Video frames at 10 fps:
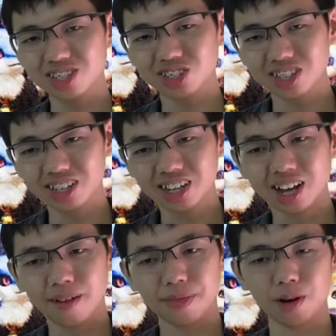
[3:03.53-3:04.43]

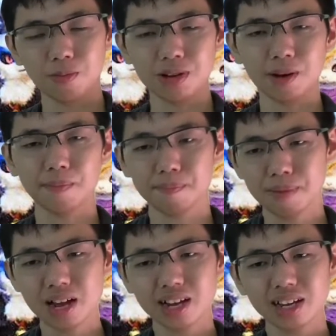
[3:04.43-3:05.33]
edition that will be a
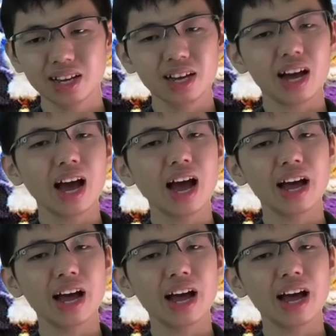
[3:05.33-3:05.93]
big